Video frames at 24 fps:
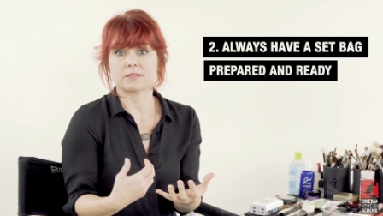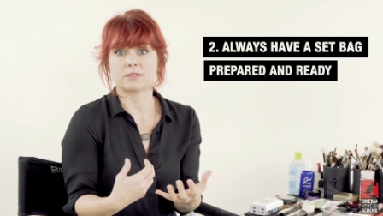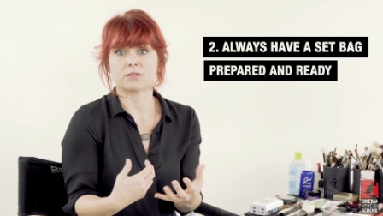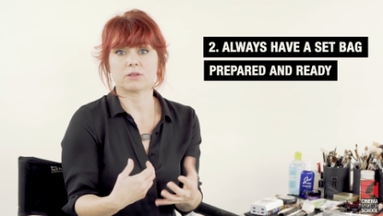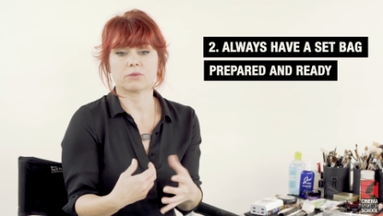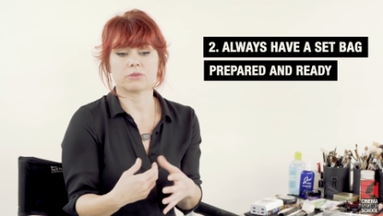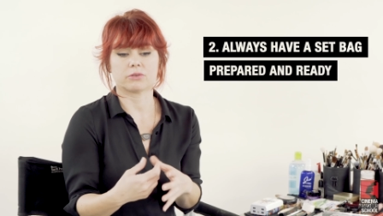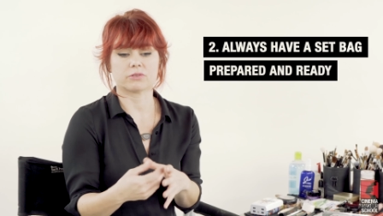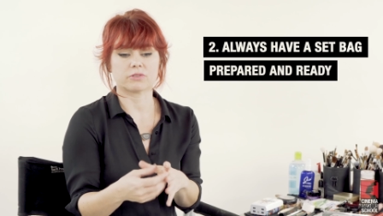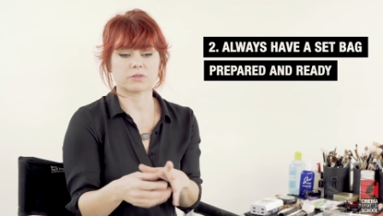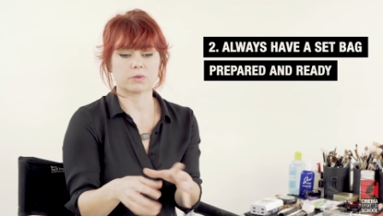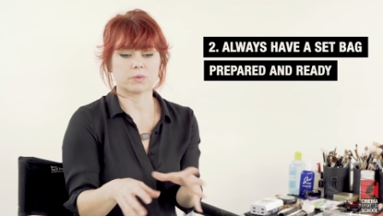
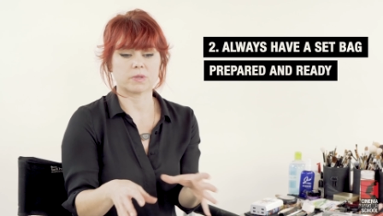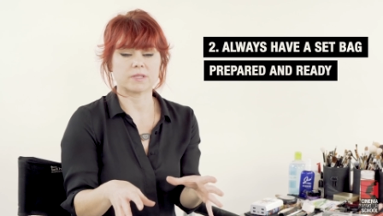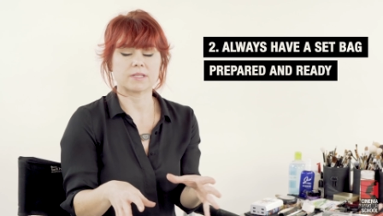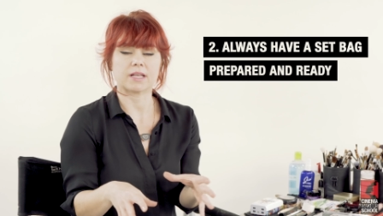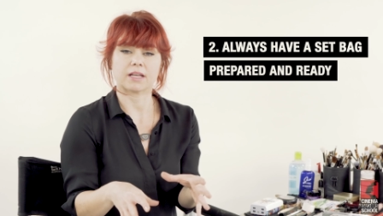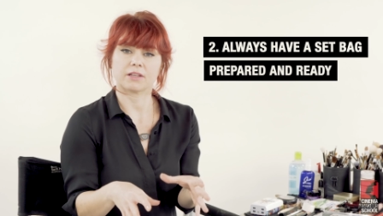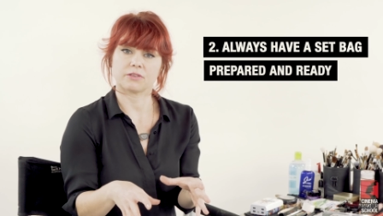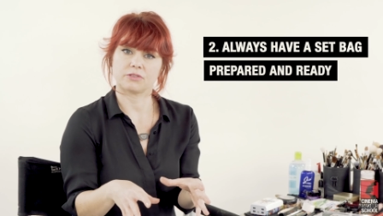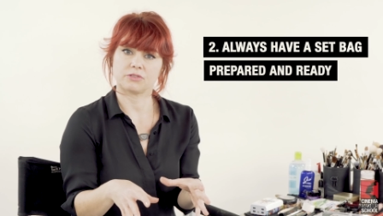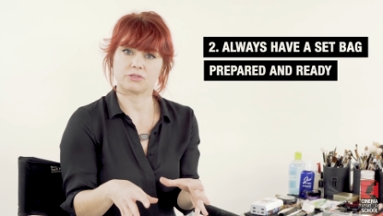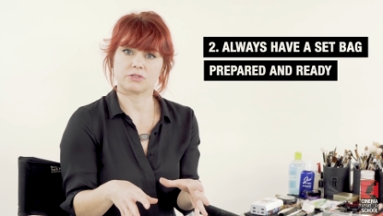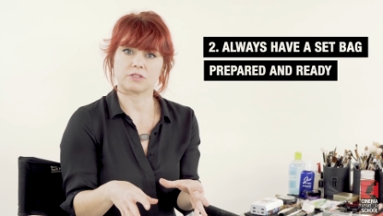So there's always
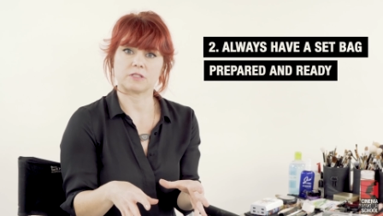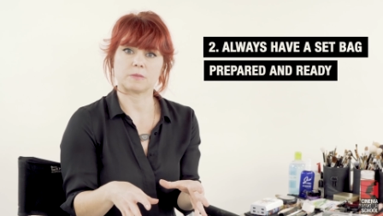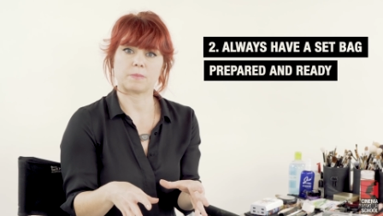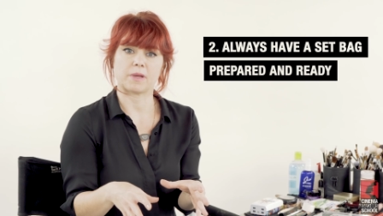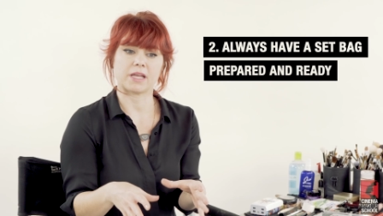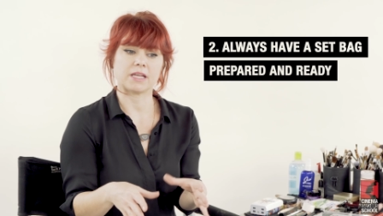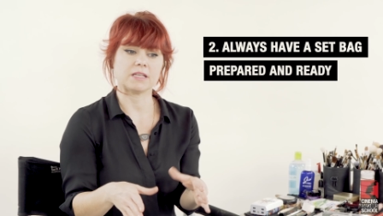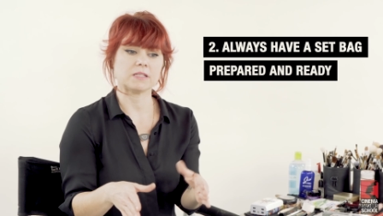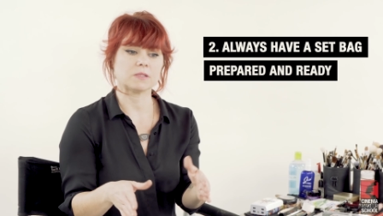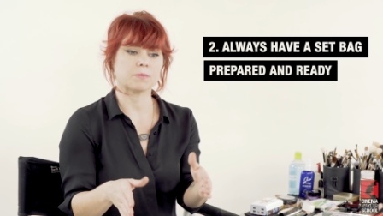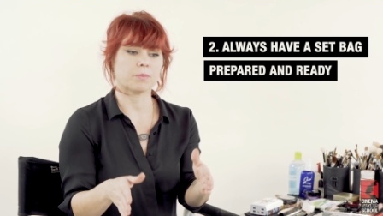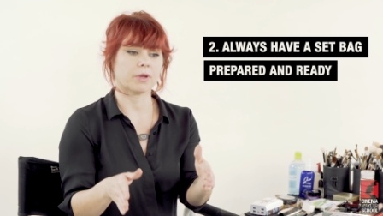extra
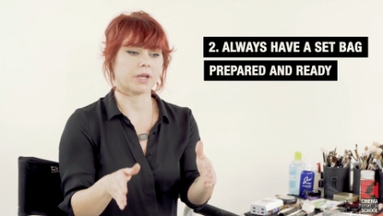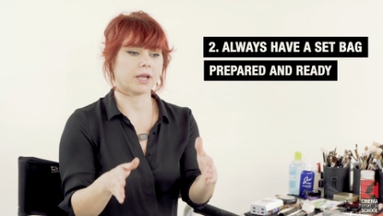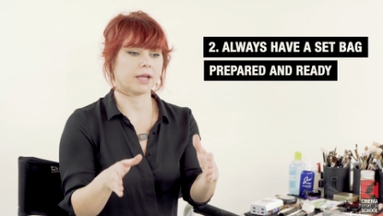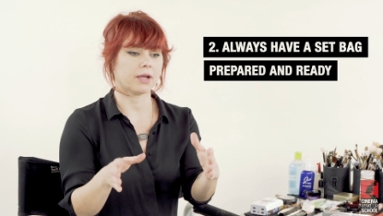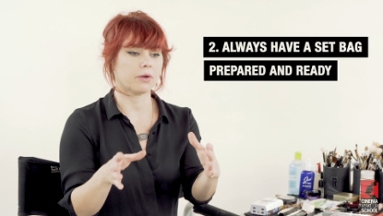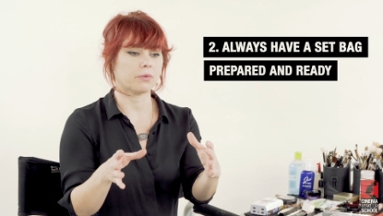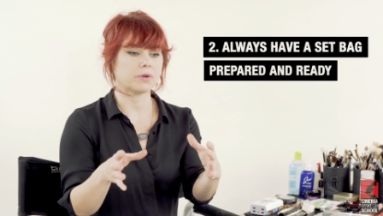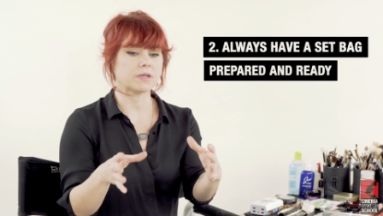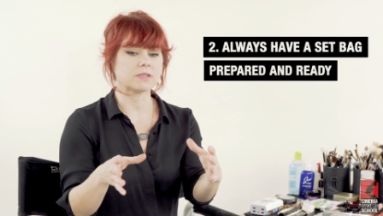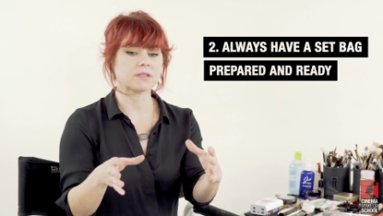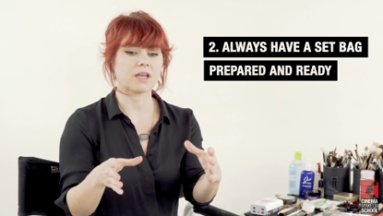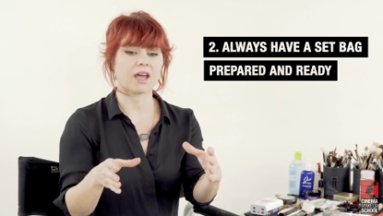space, but I
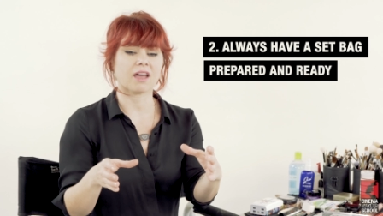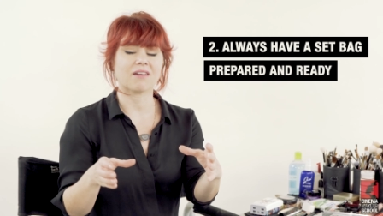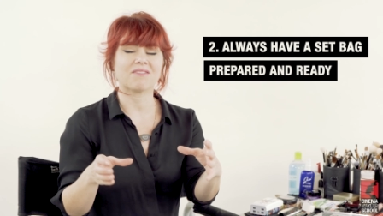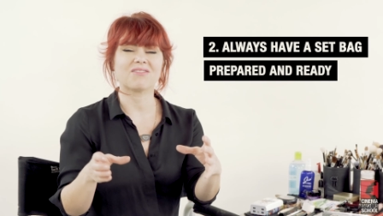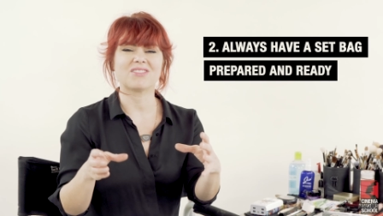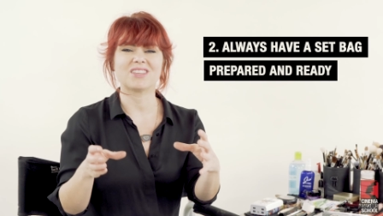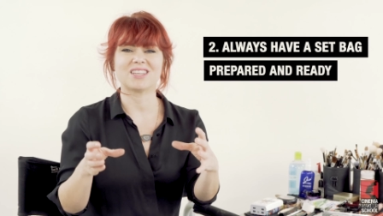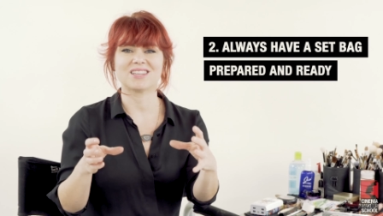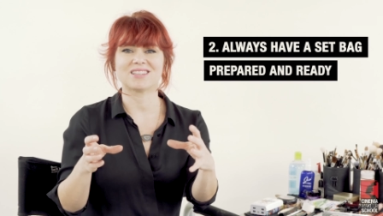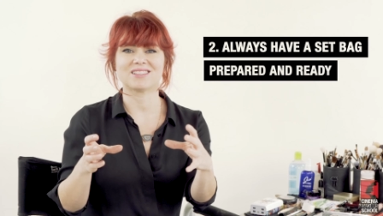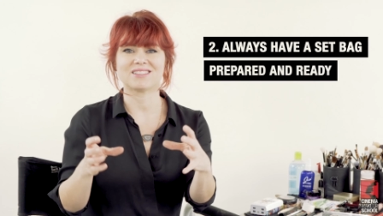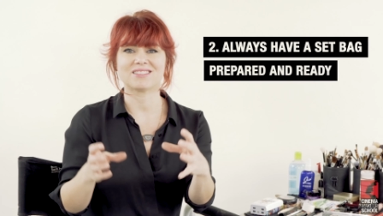always have
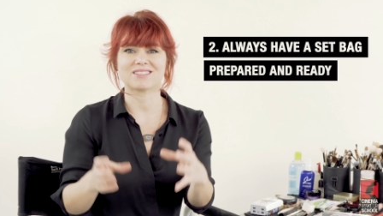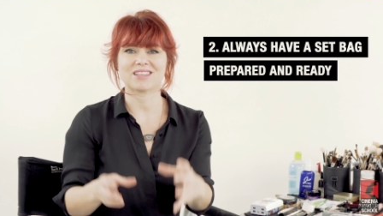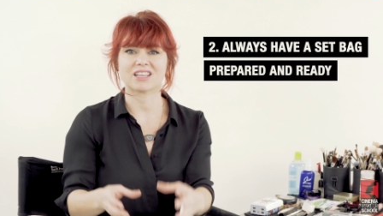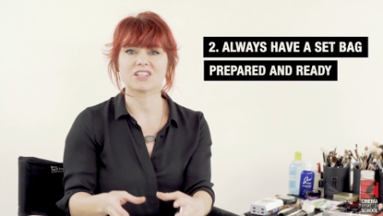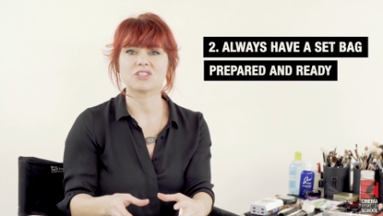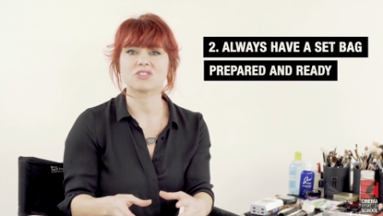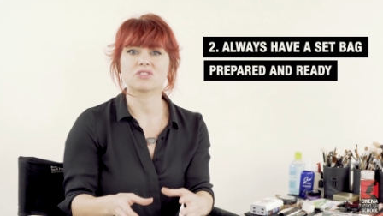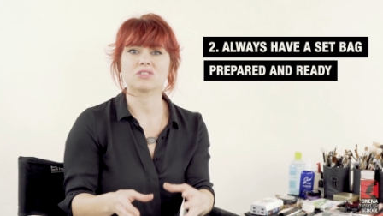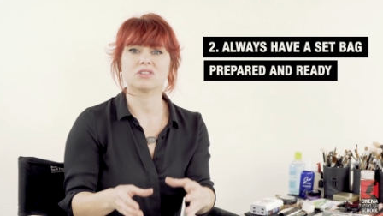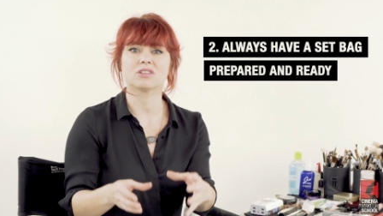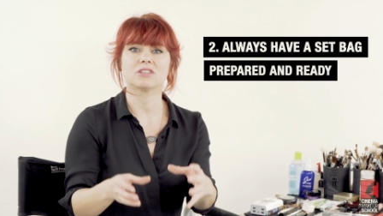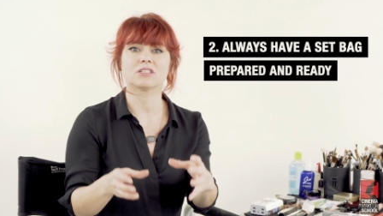the
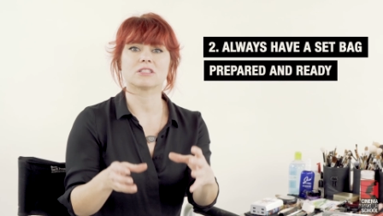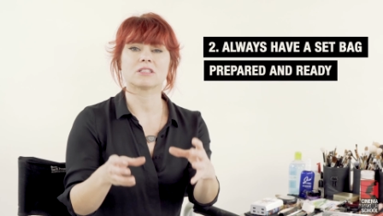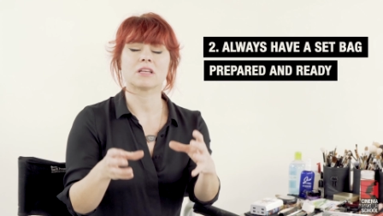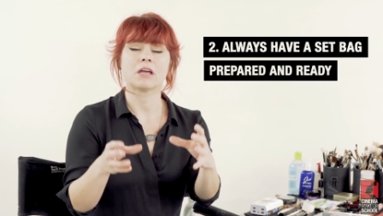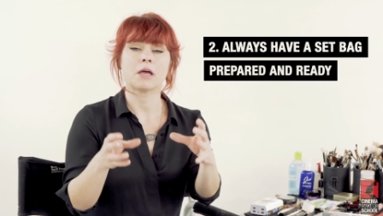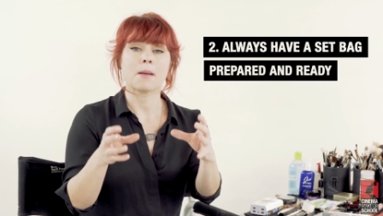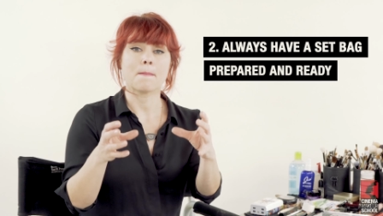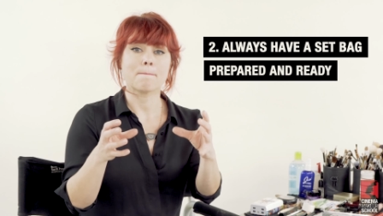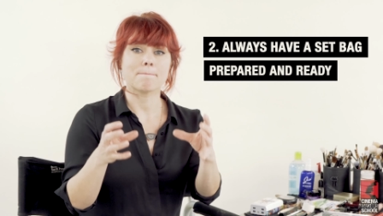essentials